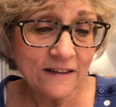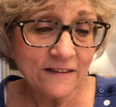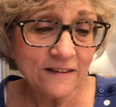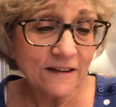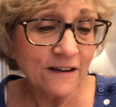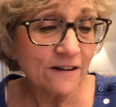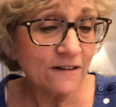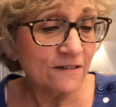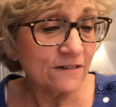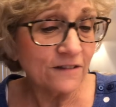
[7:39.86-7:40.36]

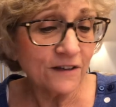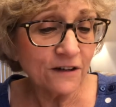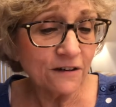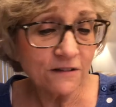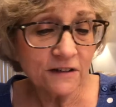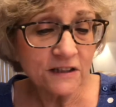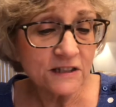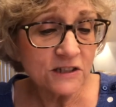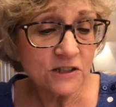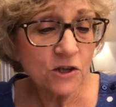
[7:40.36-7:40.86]
there, there
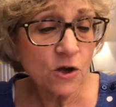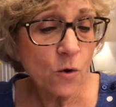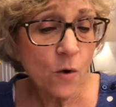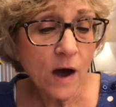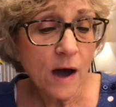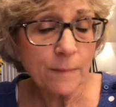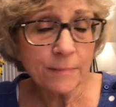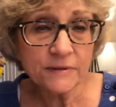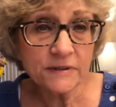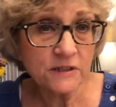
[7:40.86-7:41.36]
is no
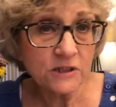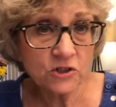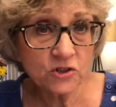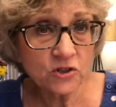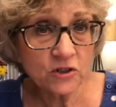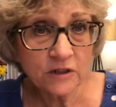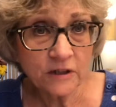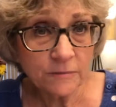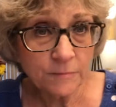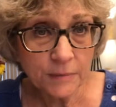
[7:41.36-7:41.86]

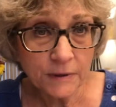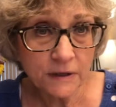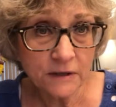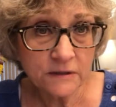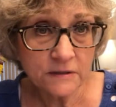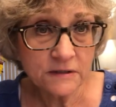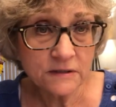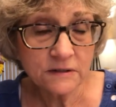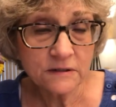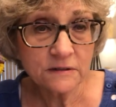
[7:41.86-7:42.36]
opposition in
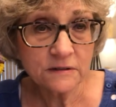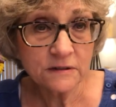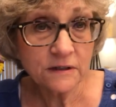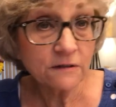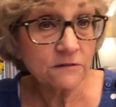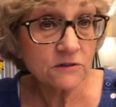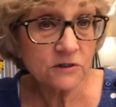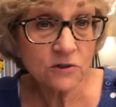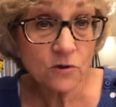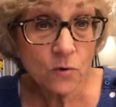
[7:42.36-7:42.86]
peace.
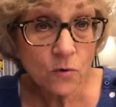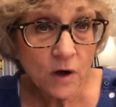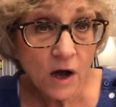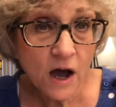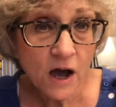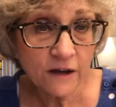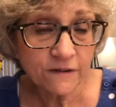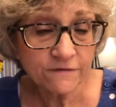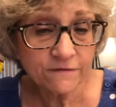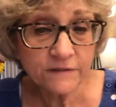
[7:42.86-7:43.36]
There is no
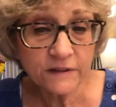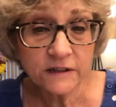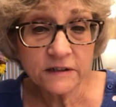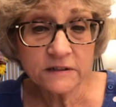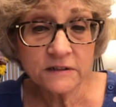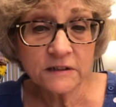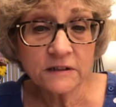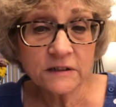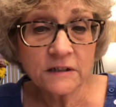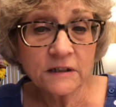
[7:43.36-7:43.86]

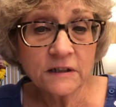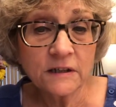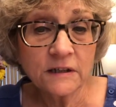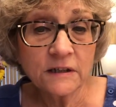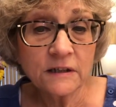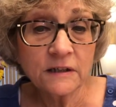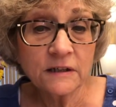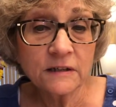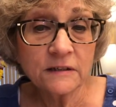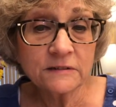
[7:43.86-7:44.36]
conflict.
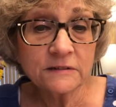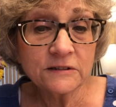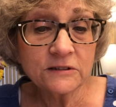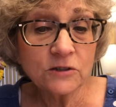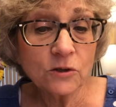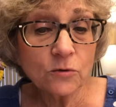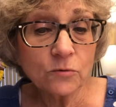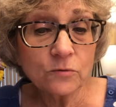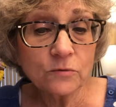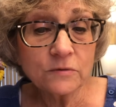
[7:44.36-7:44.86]

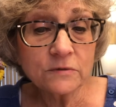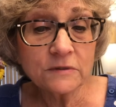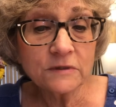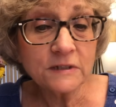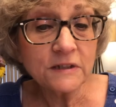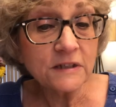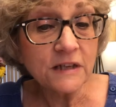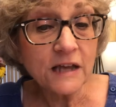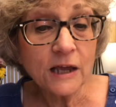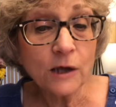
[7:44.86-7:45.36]
So
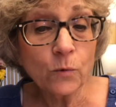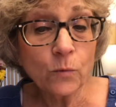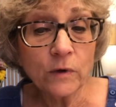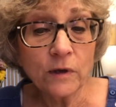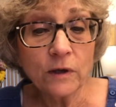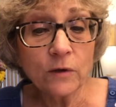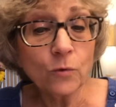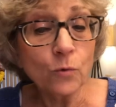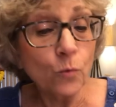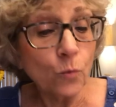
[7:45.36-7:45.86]
today
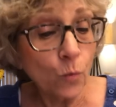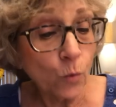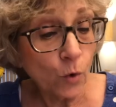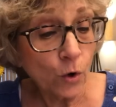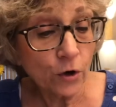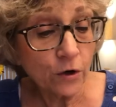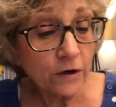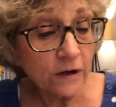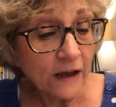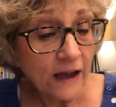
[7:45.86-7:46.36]
we
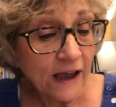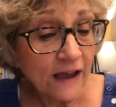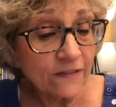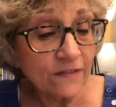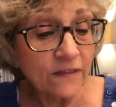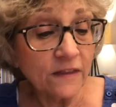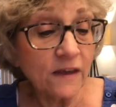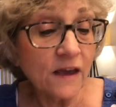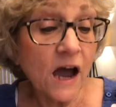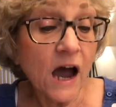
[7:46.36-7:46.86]
work at
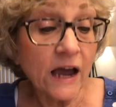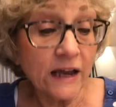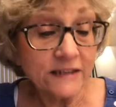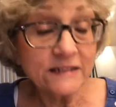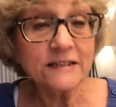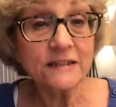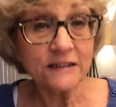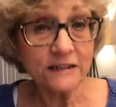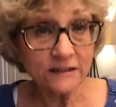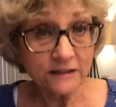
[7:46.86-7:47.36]
the
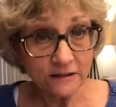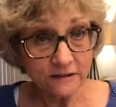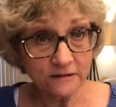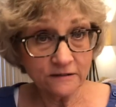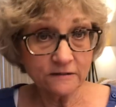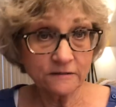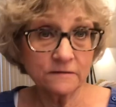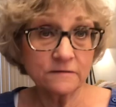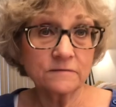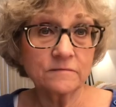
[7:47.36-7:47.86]
idea,
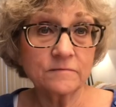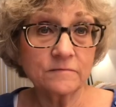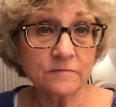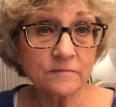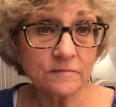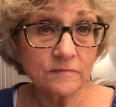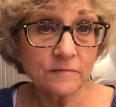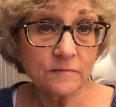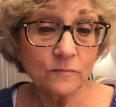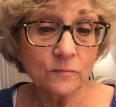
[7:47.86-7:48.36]

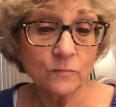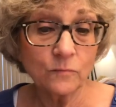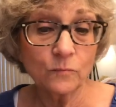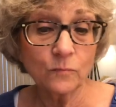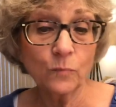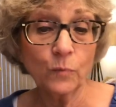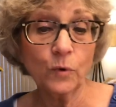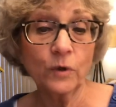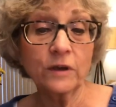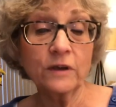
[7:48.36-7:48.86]

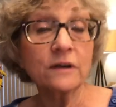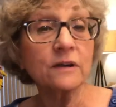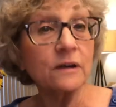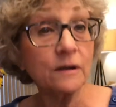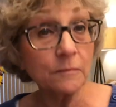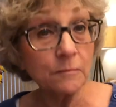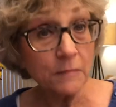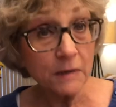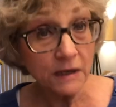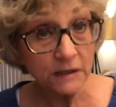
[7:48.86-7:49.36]
we
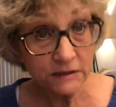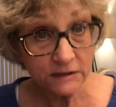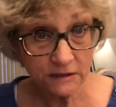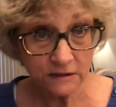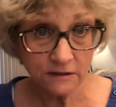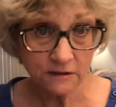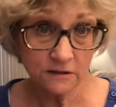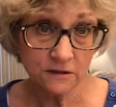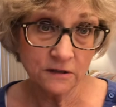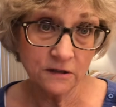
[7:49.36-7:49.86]
commit
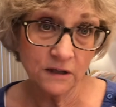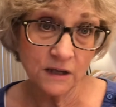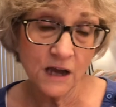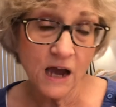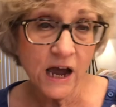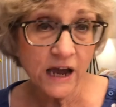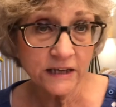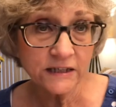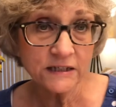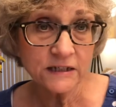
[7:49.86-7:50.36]
to the
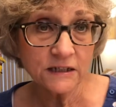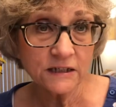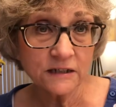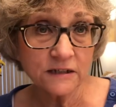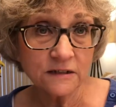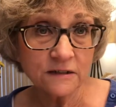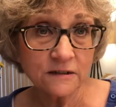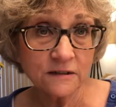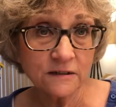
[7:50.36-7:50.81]
idea